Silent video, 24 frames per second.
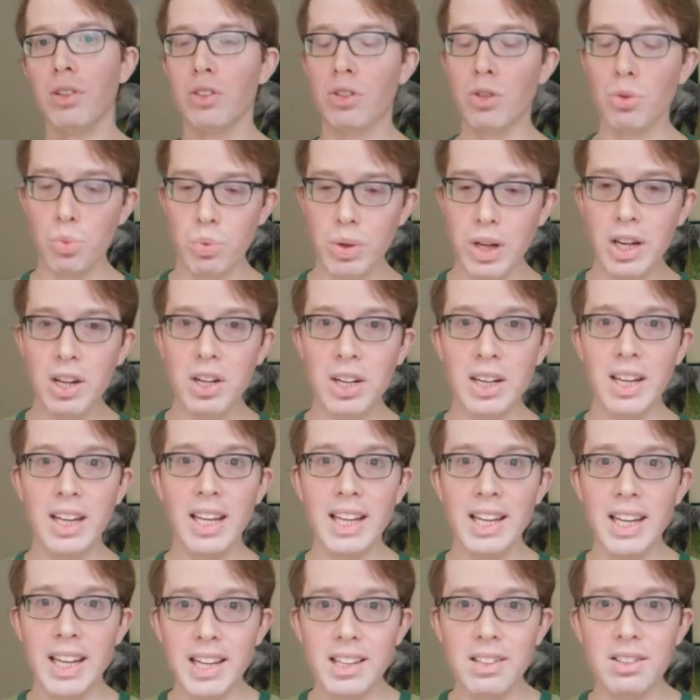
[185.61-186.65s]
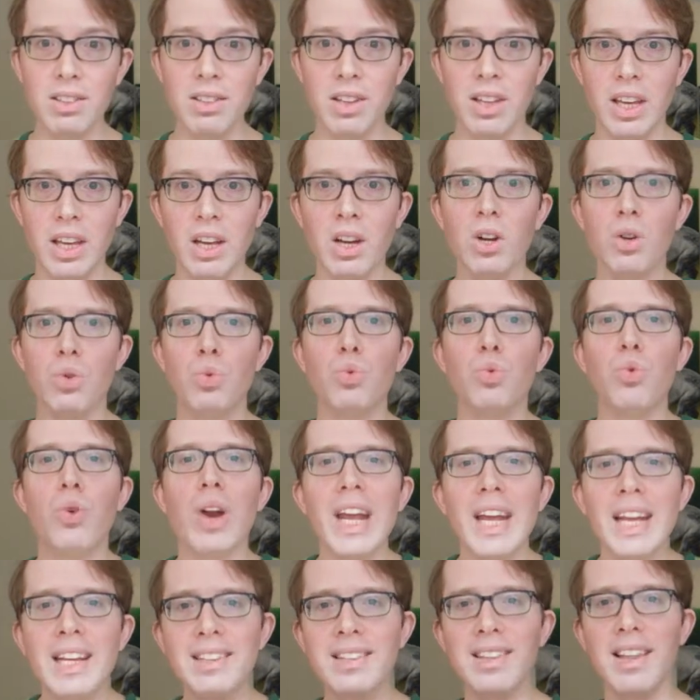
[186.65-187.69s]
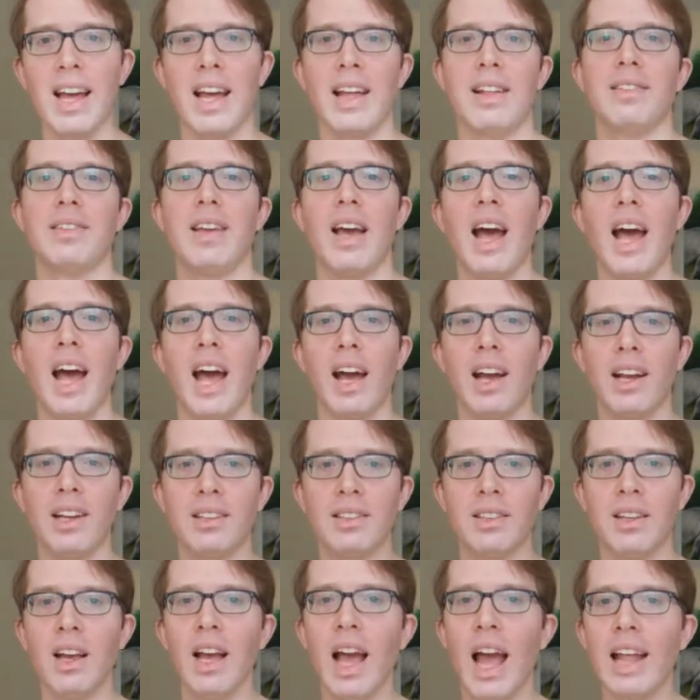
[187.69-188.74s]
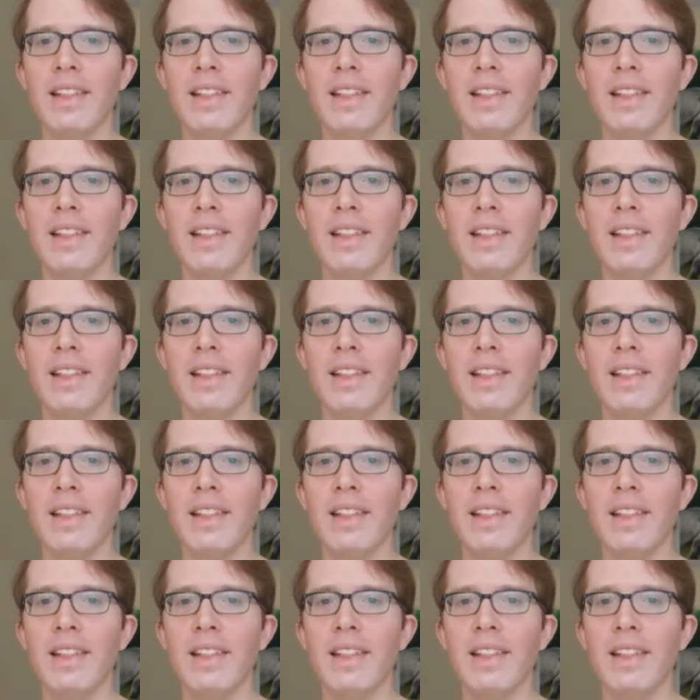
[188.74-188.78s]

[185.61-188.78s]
So we could easily raise that tax